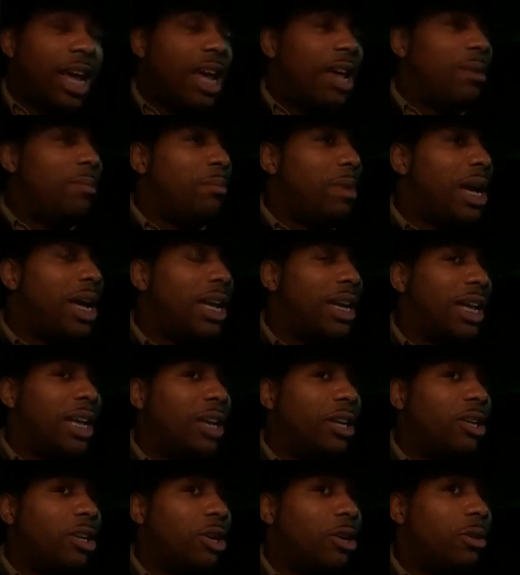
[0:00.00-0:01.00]
and made
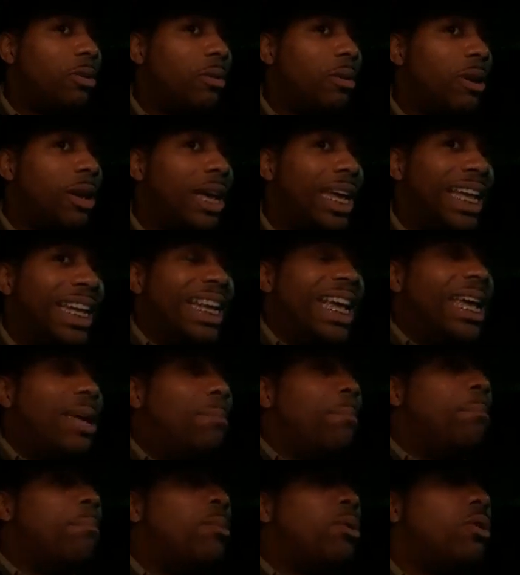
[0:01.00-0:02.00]
into an
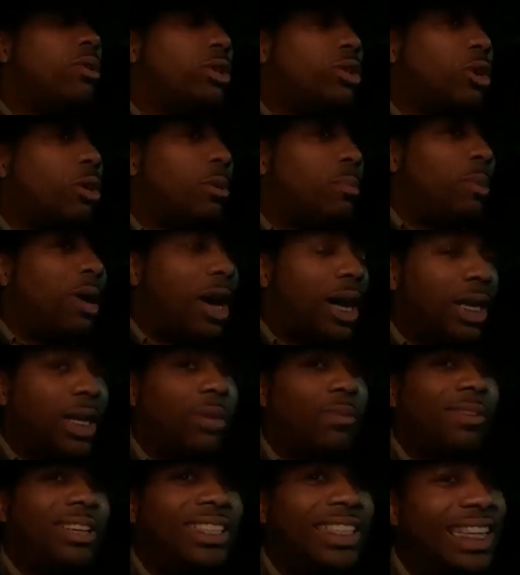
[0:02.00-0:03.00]
immortal
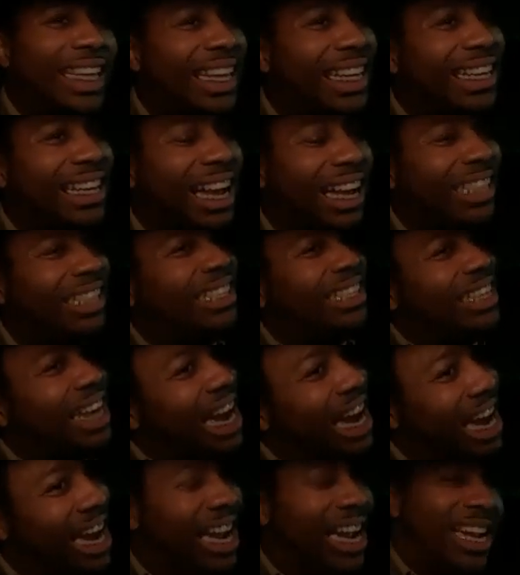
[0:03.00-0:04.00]
body which cannot
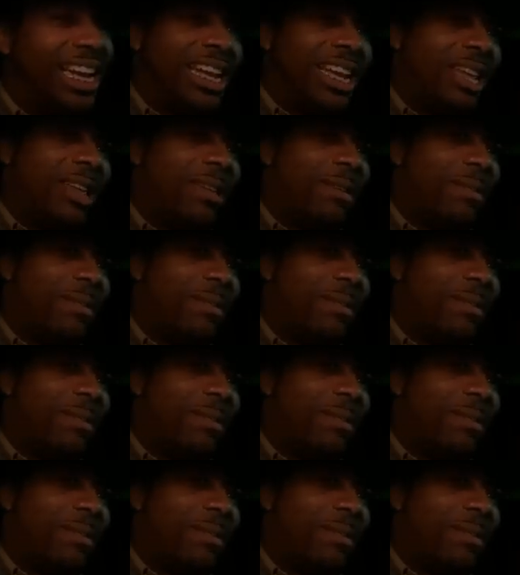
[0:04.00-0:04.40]
die,